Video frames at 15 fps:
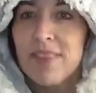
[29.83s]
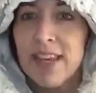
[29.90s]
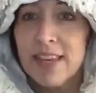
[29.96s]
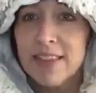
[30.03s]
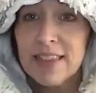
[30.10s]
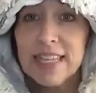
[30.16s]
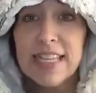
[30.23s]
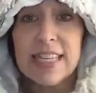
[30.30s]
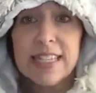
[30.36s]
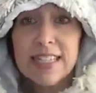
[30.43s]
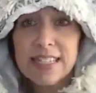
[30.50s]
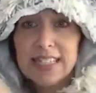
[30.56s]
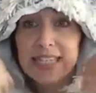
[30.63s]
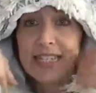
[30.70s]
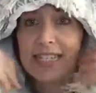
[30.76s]

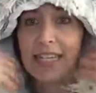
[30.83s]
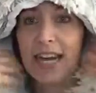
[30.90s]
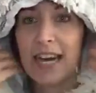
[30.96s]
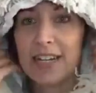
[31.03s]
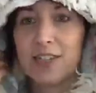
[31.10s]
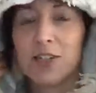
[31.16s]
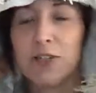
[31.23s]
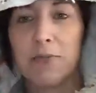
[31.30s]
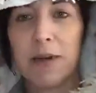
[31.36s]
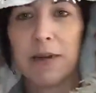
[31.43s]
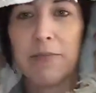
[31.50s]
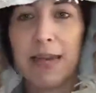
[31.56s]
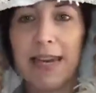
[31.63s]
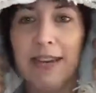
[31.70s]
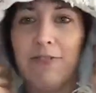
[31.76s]
this is a costume I
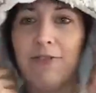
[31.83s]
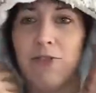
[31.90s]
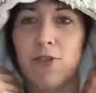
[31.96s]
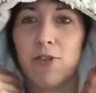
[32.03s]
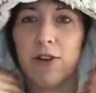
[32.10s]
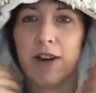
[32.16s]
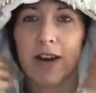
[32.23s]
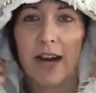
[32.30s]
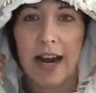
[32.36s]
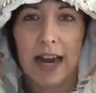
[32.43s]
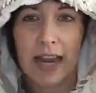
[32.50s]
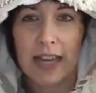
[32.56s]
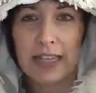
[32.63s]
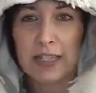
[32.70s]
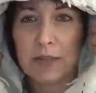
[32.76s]
made for
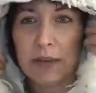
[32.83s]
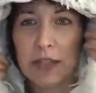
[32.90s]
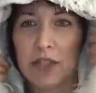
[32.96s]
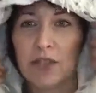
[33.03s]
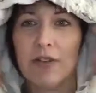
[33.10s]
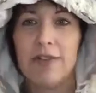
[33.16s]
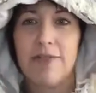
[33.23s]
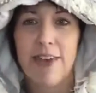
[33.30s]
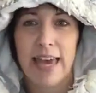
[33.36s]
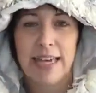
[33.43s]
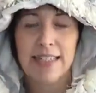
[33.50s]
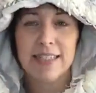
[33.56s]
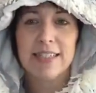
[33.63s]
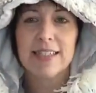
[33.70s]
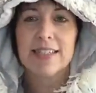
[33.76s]
a special
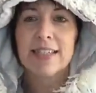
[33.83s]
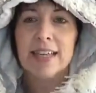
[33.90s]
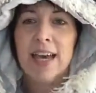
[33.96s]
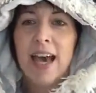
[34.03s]
event